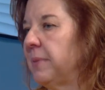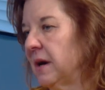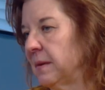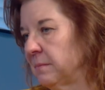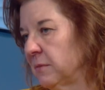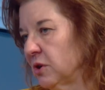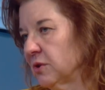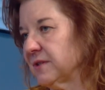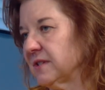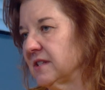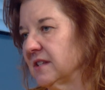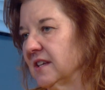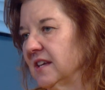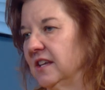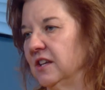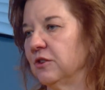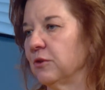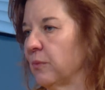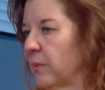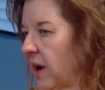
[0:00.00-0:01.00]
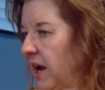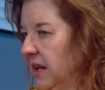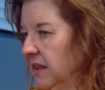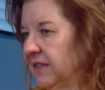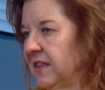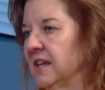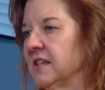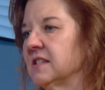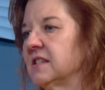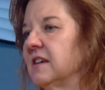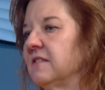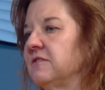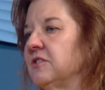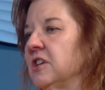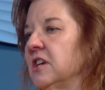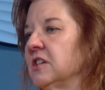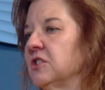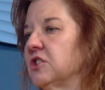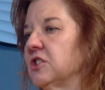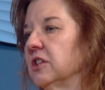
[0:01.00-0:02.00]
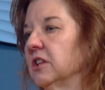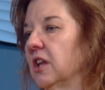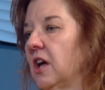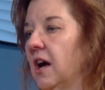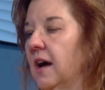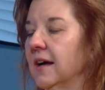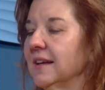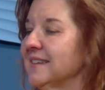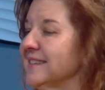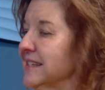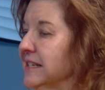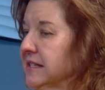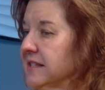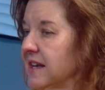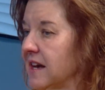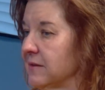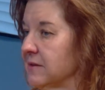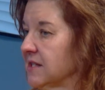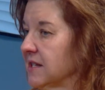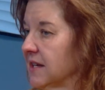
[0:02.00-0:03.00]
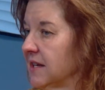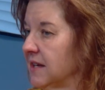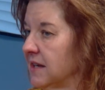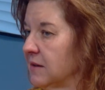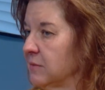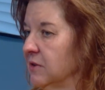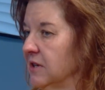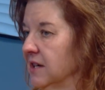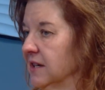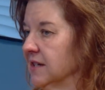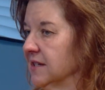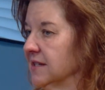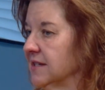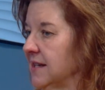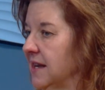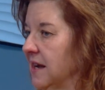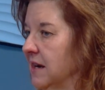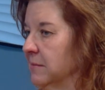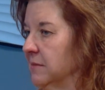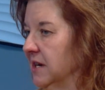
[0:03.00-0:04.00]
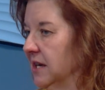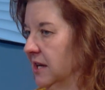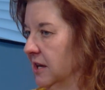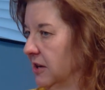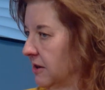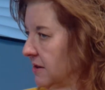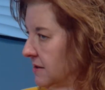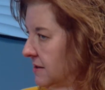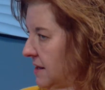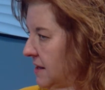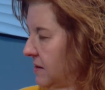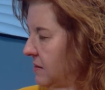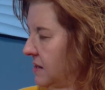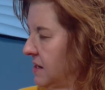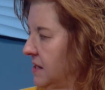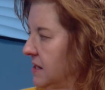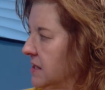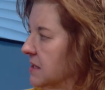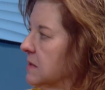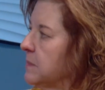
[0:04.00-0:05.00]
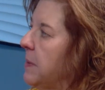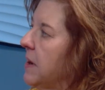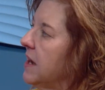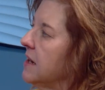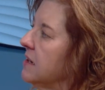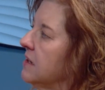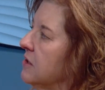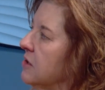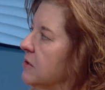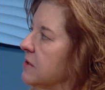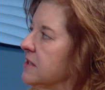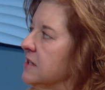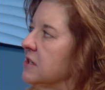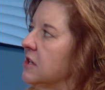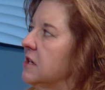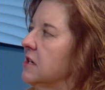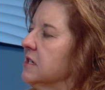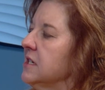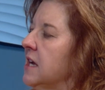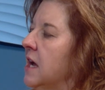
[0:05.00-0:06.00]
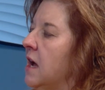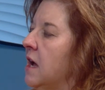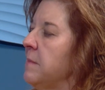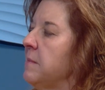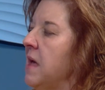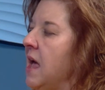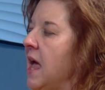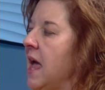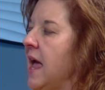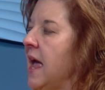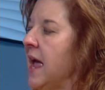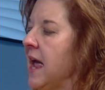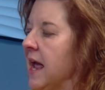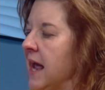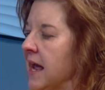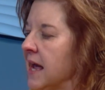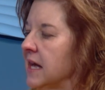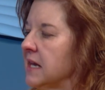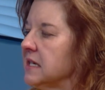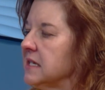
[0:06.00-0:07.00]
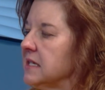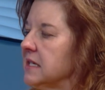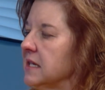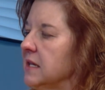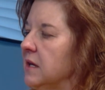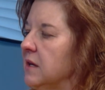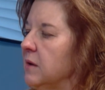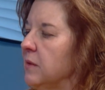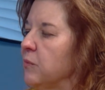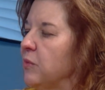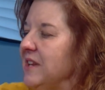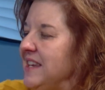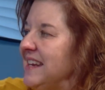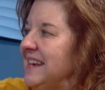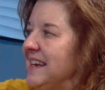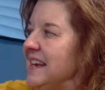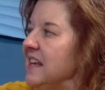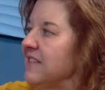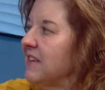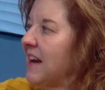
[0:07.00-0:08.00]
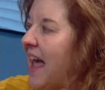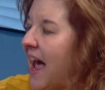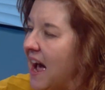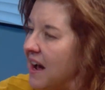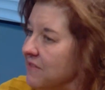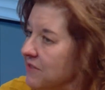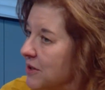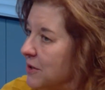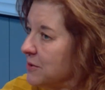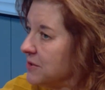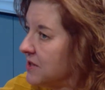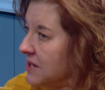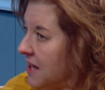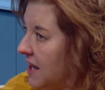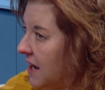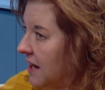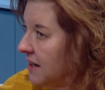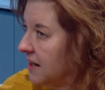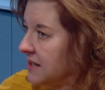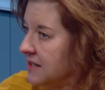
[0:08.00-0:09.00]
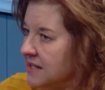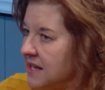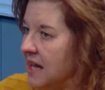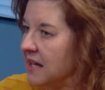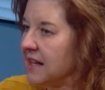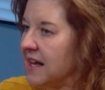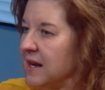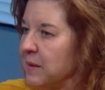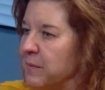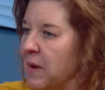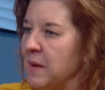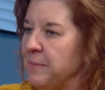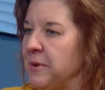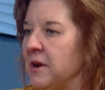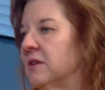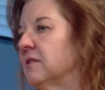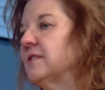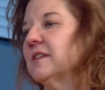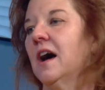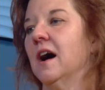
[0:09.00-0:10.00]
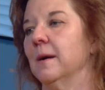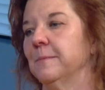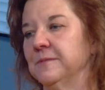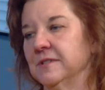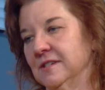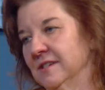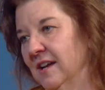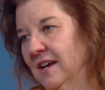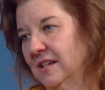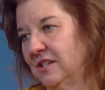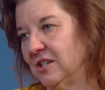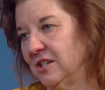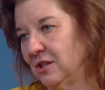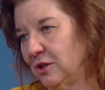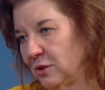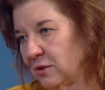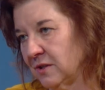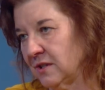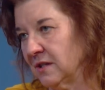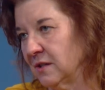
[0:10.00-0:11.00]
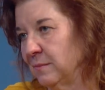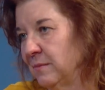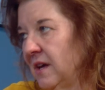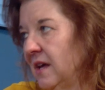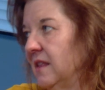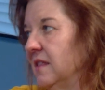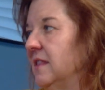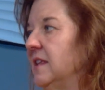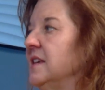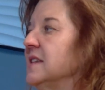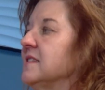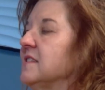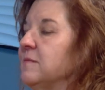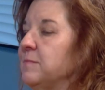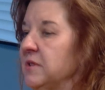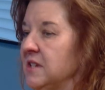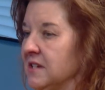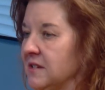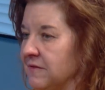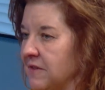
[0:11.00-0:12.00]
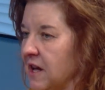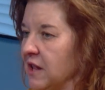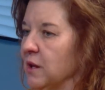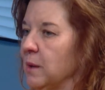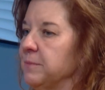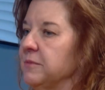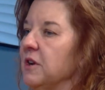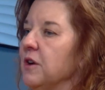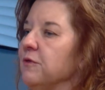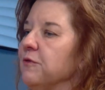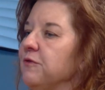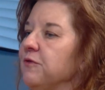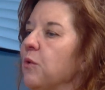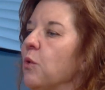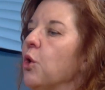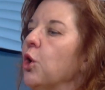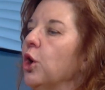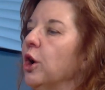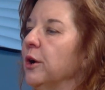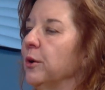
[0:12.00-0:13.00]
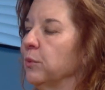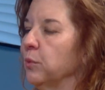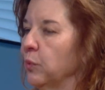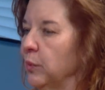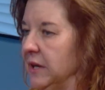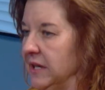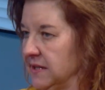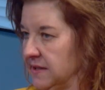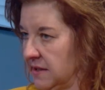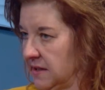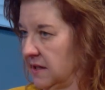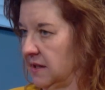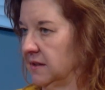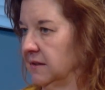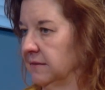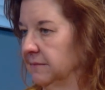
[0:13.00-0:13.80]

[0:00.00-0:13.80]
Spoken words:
But mostly, you're right. Things have changed a lot since mm-hmm. I was a kid. We're not going to say how many years that is, but, uh-huh. you know, it's a long time. And we didn't even have those then. It's not like my parents opted not to use them. Mm-hmm. These have been developed for a reason.